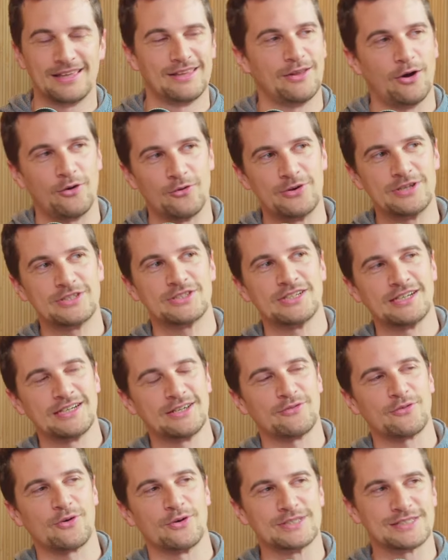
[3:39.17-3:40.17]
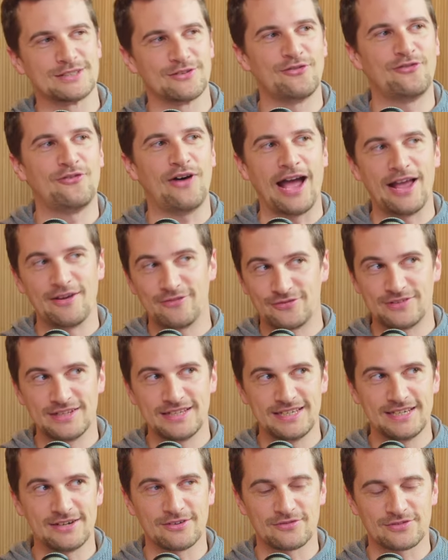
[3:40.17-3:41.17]
Originally, of course, the
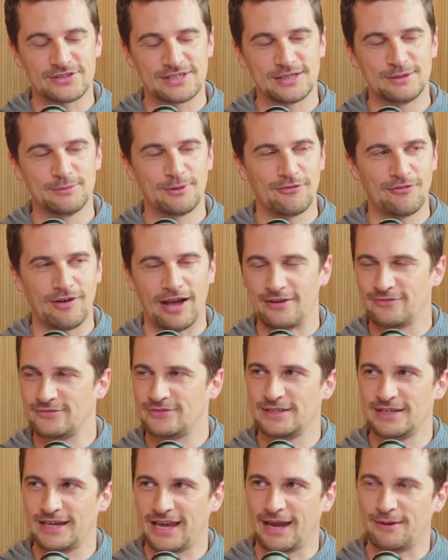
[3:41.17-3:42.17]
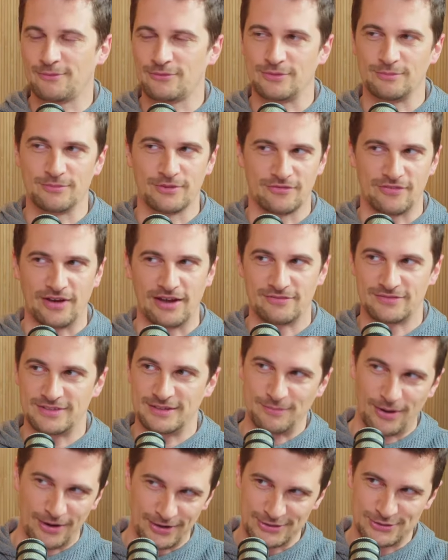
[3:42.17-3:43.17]
5D of Cinema 5D came from the 5D
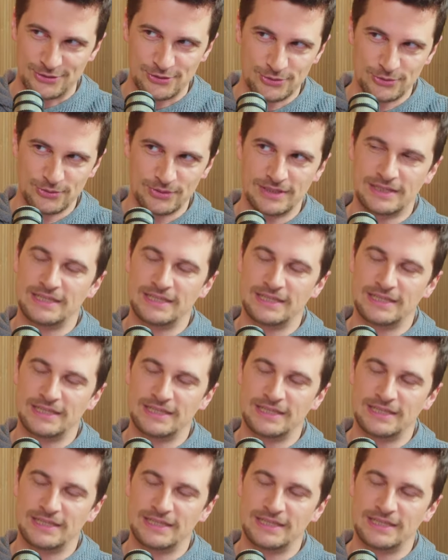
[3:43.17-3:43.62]
Mark II,